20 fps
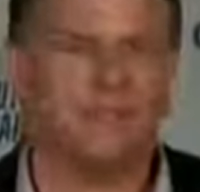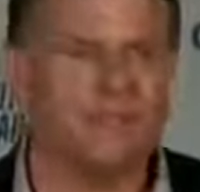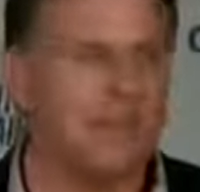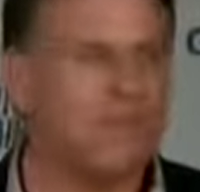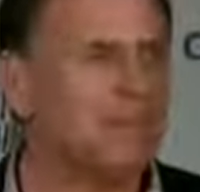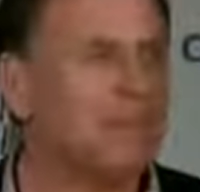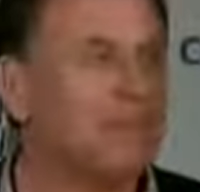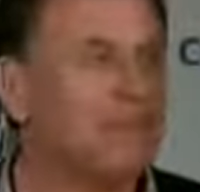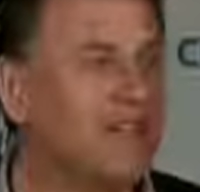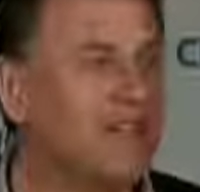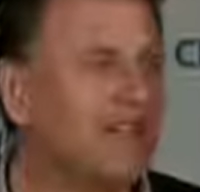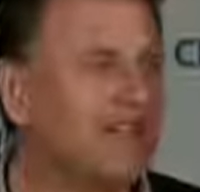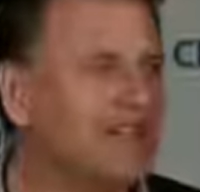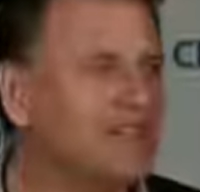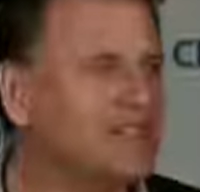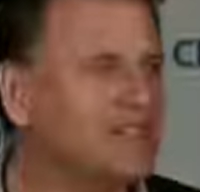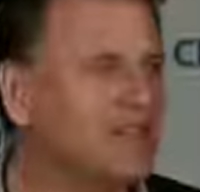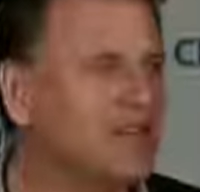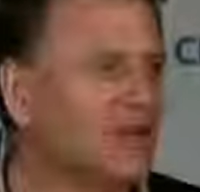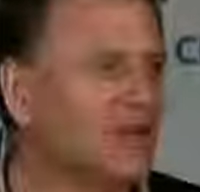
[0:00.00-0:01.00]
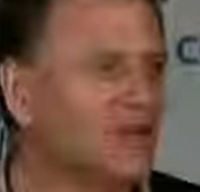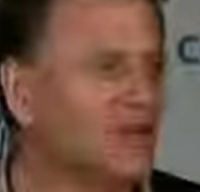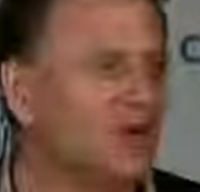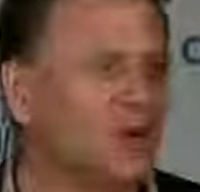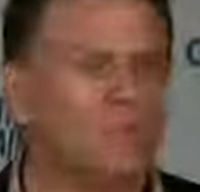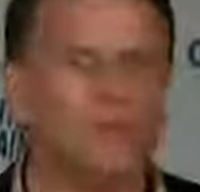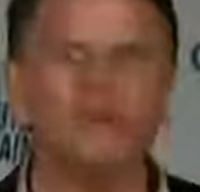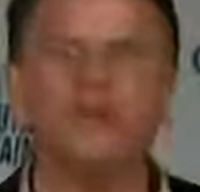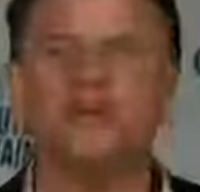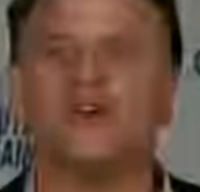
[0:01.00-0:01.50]
Some people have a heated steering
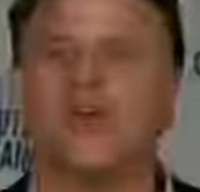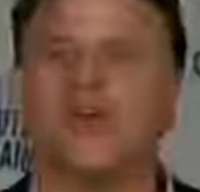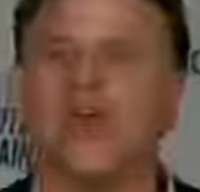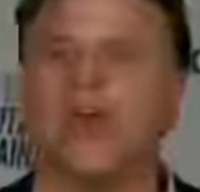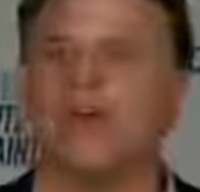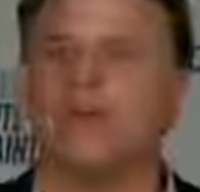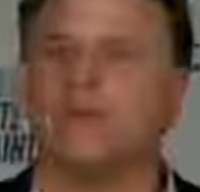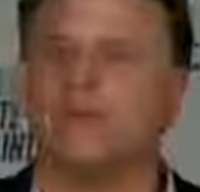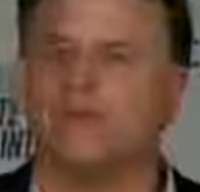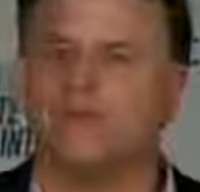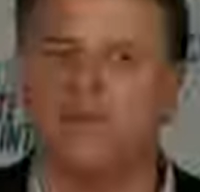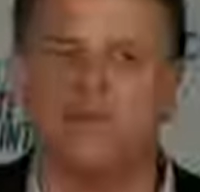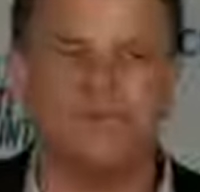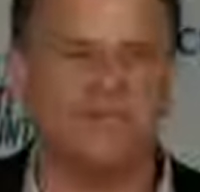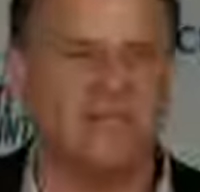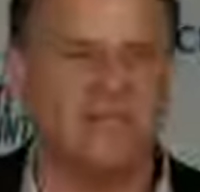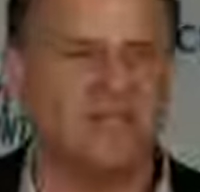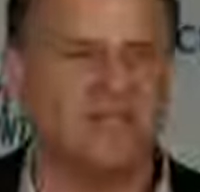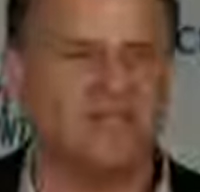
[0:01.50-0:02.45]
wheel. Put your hand up if you have a